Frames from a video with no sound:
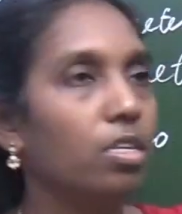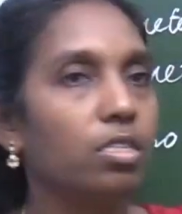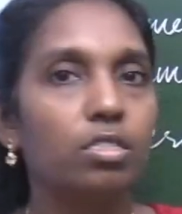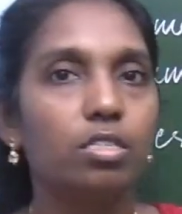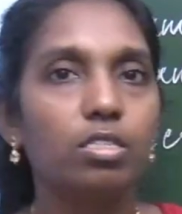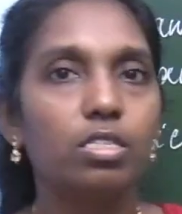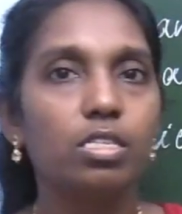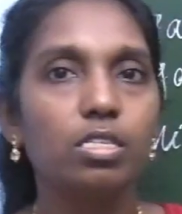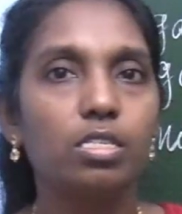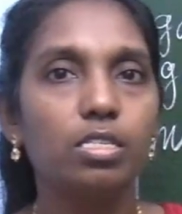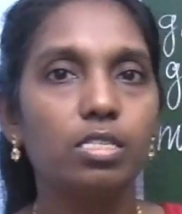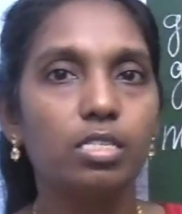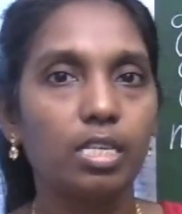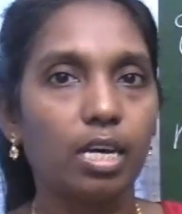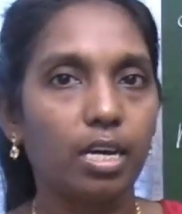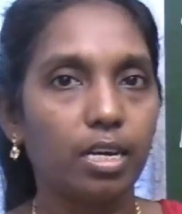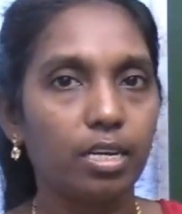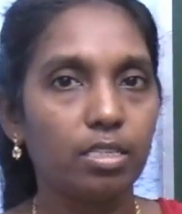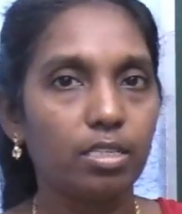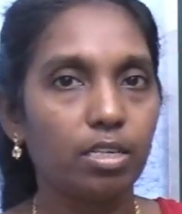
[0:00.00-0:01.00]
So, this is
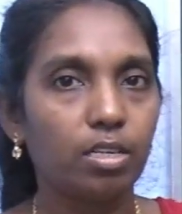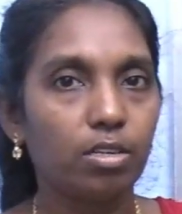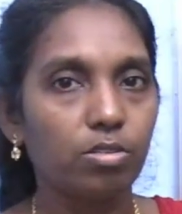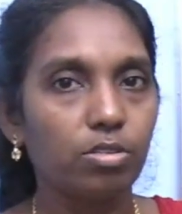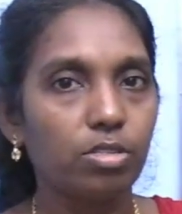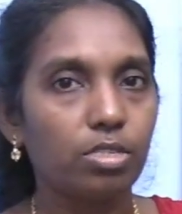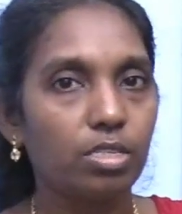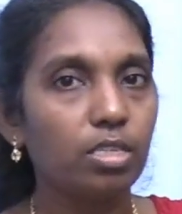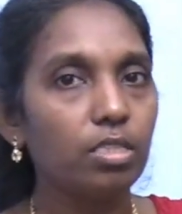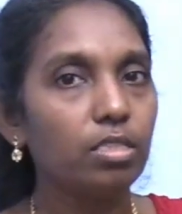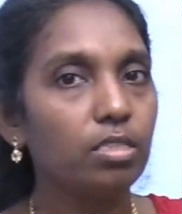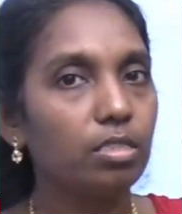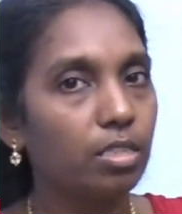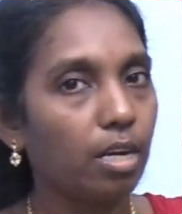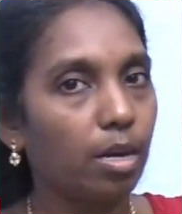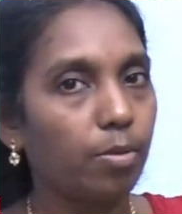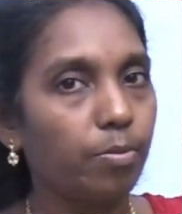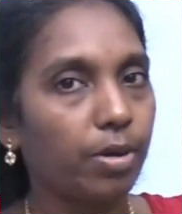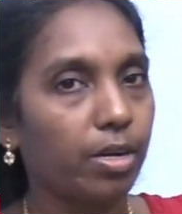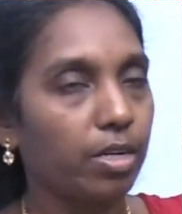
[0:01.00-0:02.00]
another question,
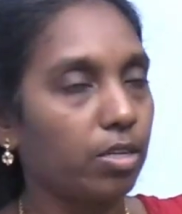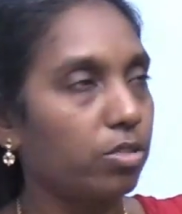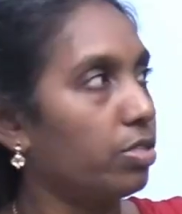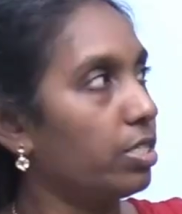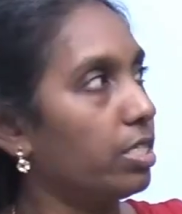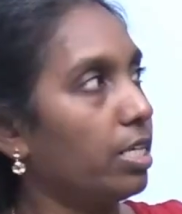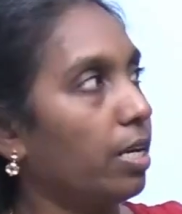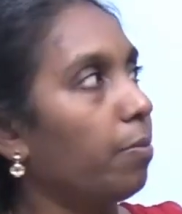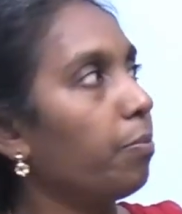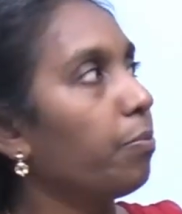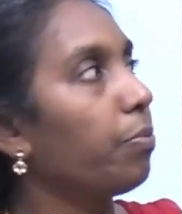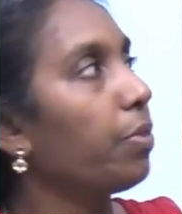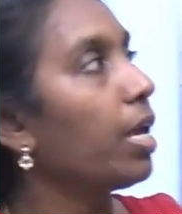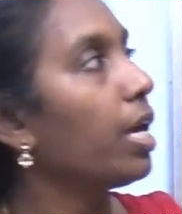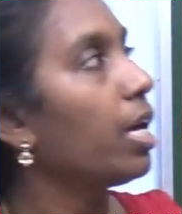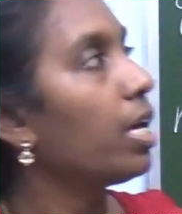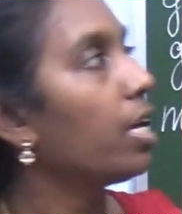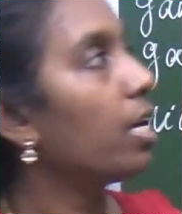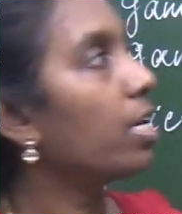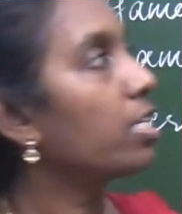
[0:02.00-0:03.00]
3-mark question.
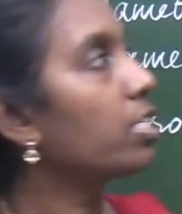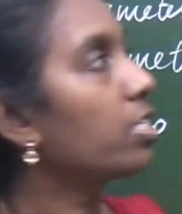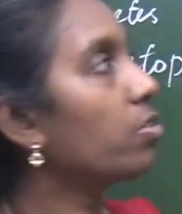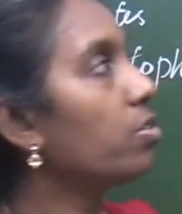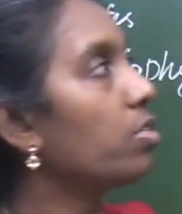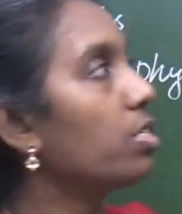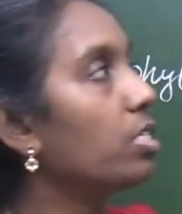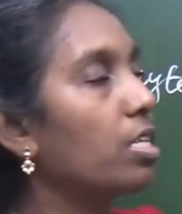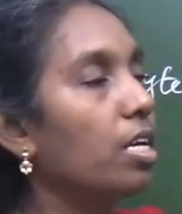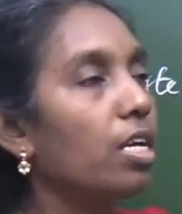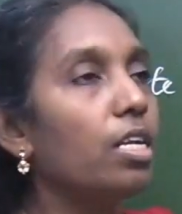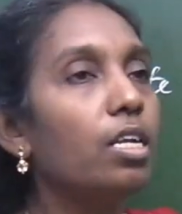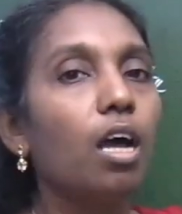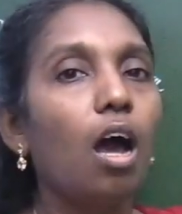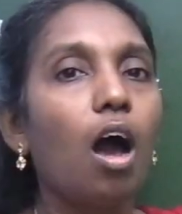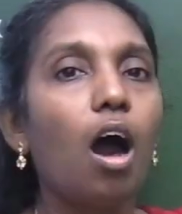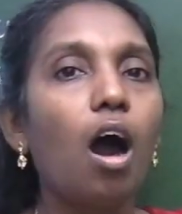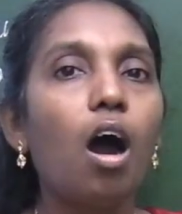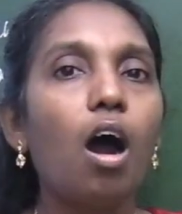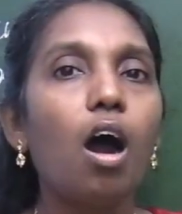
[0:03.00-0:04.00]
Next question,
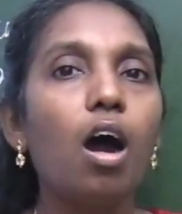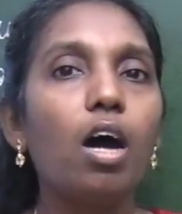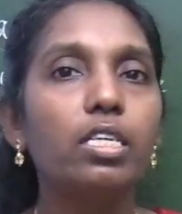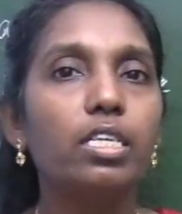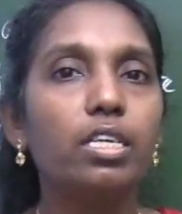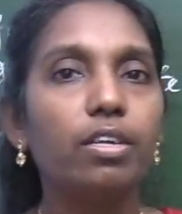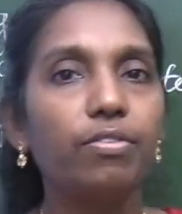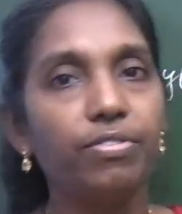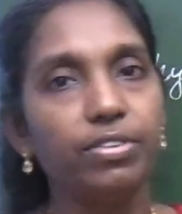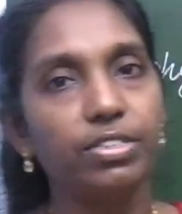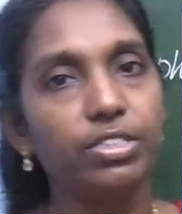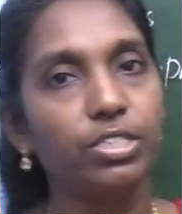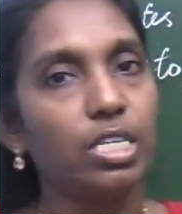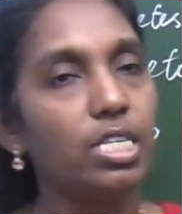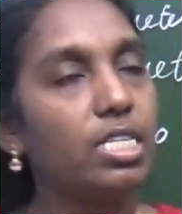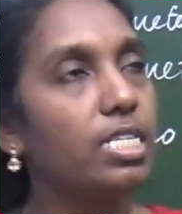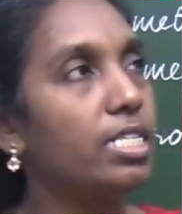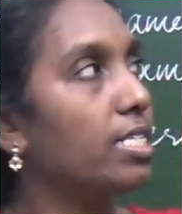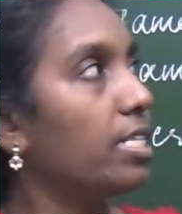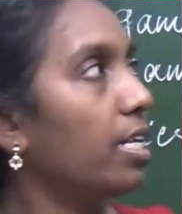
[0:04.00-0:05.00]

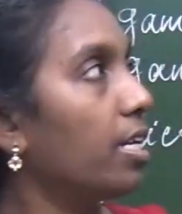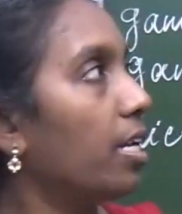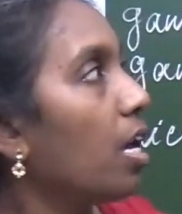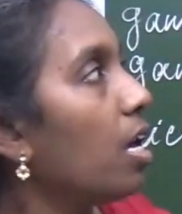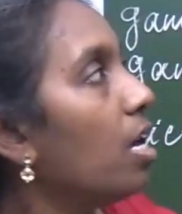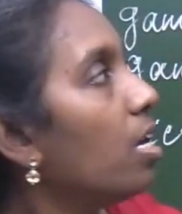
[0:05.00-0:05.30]
artificial seed.